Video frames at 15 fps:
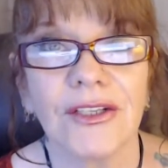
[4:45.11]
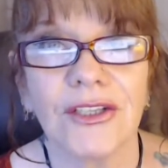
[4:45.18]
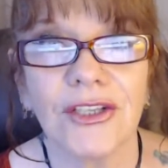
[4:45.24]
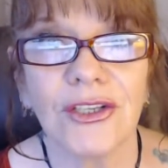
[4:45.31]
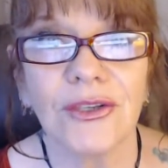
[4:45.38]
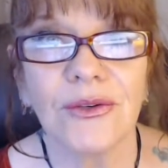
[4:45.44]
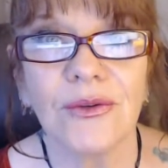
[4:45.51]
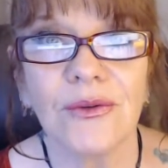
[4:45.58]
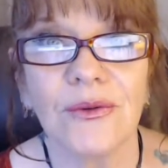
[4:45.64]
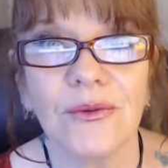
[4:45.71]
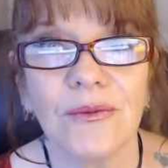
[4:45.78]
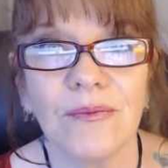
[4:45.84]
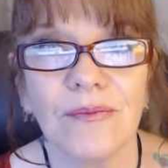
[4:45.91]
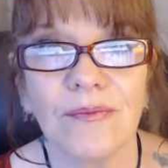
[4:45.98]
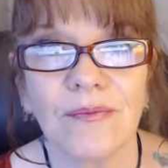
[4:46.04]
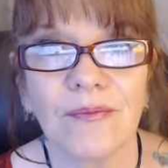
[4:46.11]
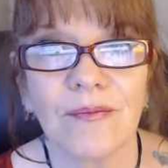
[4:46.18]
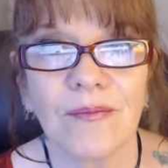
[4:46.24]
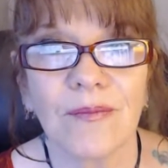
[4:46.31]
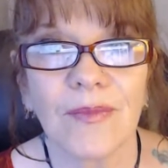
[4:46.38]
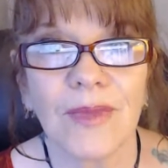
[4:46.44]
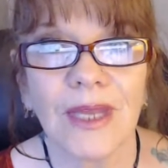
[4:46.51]
to
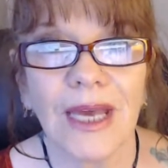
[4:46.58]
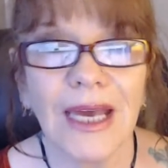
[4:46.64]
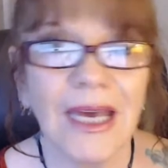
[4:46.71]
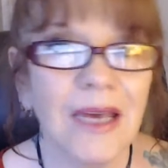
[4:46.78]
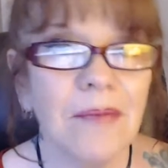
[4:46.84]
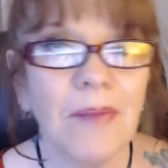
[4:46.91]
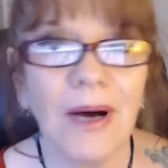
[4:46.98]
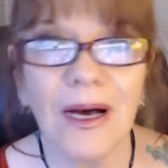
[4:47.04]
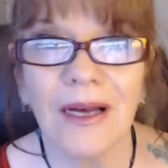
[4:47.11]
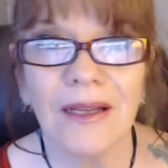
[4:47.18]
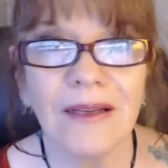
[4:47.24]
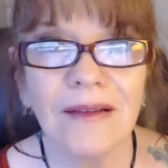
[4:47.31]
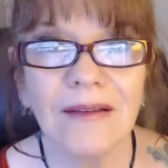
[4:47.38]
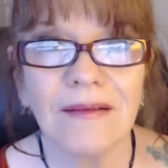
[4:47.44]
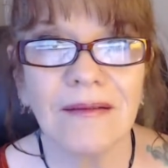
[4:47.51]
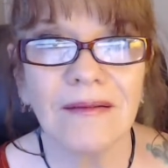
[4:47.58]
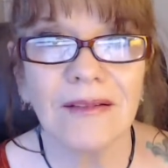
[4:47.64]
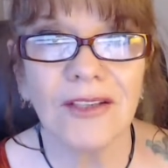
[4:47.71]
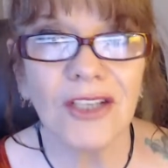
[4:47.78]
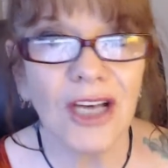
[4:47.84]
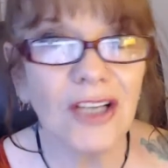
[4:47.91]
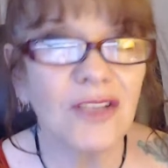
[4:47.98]
heap on
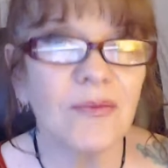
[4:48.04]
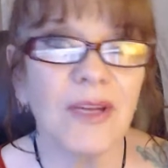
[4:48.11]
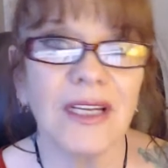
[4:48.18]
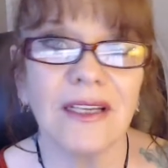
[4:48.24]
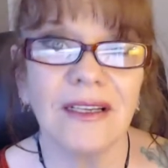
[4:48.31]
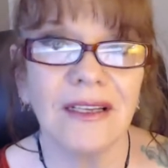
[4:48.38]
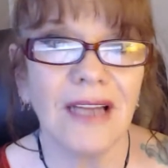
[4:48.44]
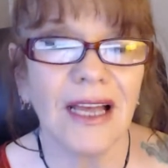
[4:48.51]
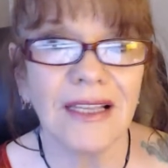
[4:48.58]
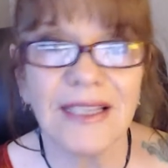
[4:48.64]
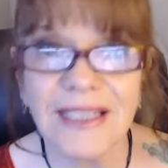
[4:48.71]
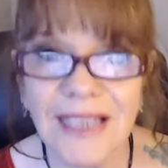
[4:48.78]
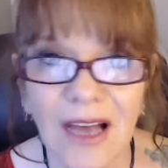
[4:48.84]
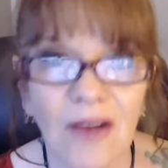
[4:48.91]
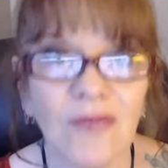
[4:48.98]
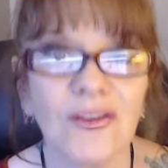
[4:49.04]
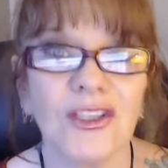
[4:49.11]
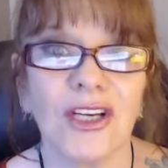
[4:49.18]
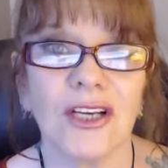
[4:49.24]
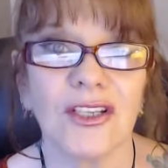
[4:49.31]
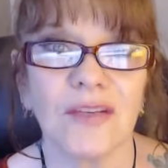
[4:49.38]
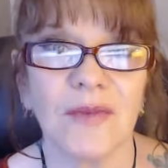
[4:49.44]
judgment and
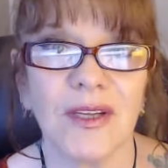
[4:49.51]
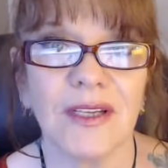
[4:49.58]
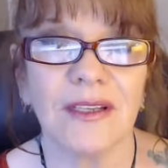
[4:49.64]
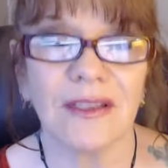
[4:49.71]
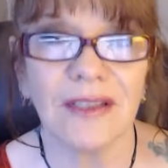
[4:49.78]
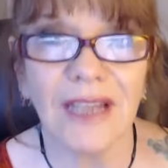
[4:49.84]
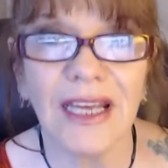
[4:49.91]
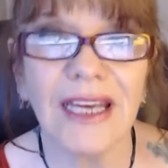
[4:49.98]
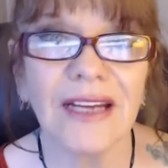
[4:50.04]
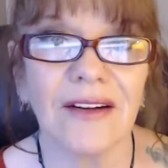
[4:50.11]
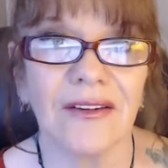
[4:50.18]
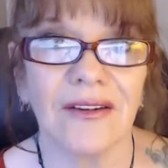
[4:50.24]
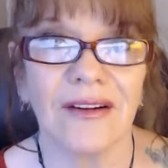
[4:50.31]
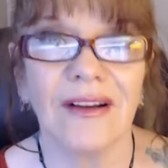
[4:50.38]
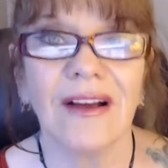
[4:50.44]
self-judgment later.